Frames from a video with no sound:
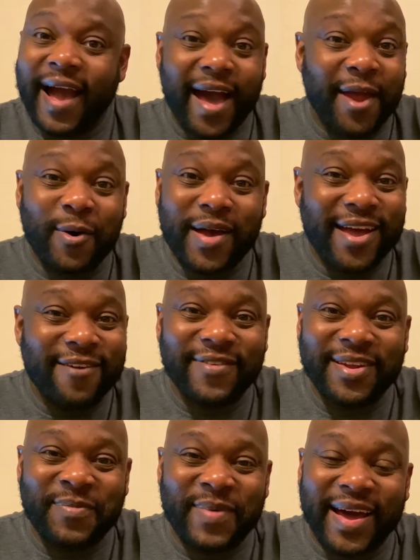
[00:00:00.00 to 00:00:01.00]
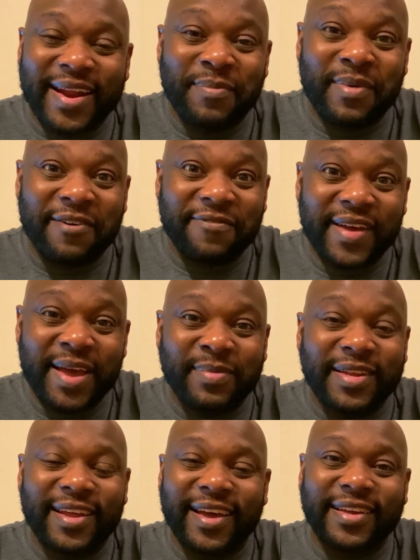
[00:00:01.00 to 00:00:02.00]
I don't have anybody in my
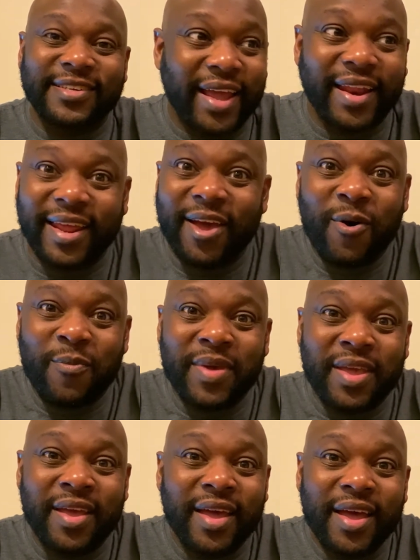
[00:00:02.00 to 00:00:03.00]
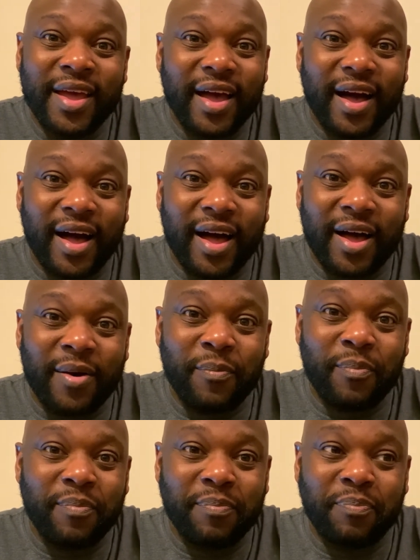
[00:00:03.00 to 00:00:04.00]
family that can, can help me uh,
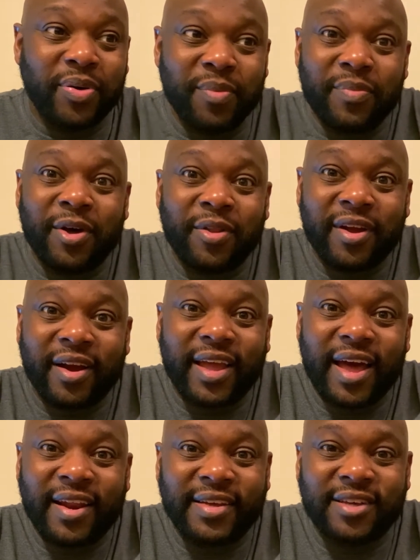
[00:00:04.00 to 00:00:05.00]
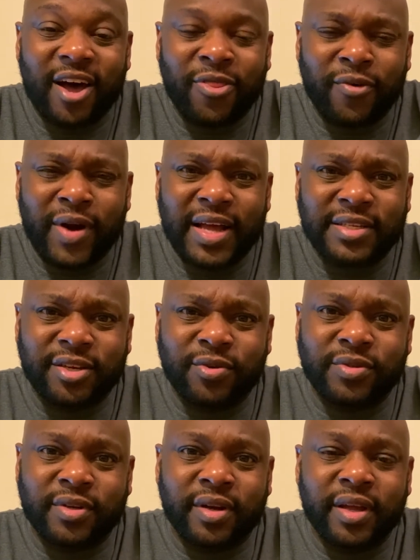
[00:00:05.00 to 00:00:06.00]
put me on their account as an authorized
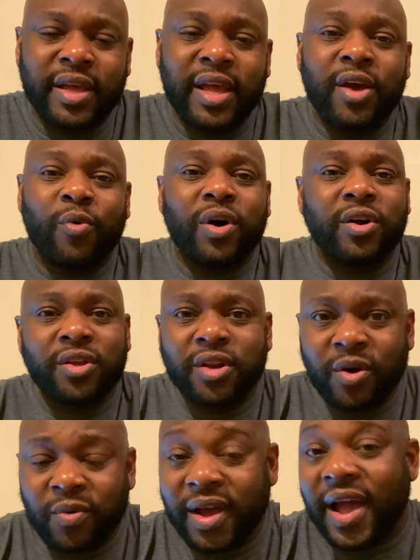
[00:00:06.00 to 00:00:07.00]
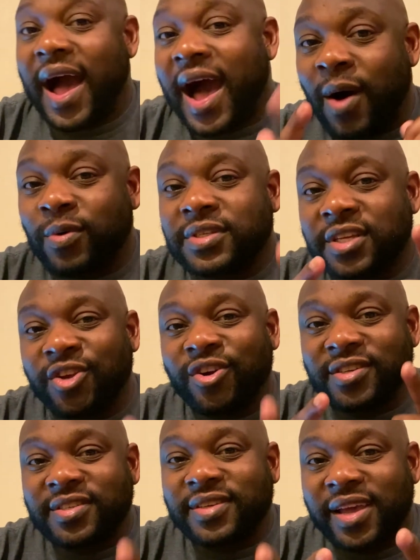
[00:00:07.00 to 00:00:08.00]
user. Well, you know what? I was in
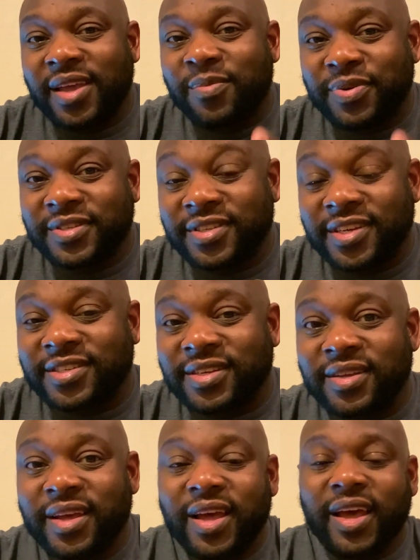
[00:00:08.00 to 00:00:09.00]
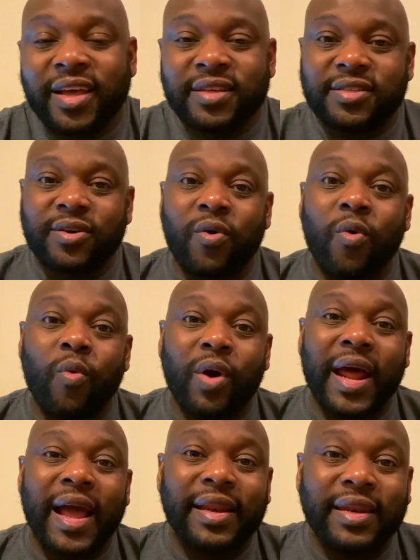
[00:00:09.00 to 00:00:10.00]
your same position. And so
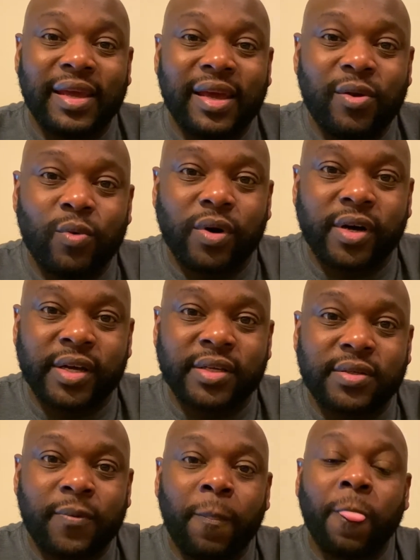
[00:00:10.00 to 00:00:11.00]
what I did was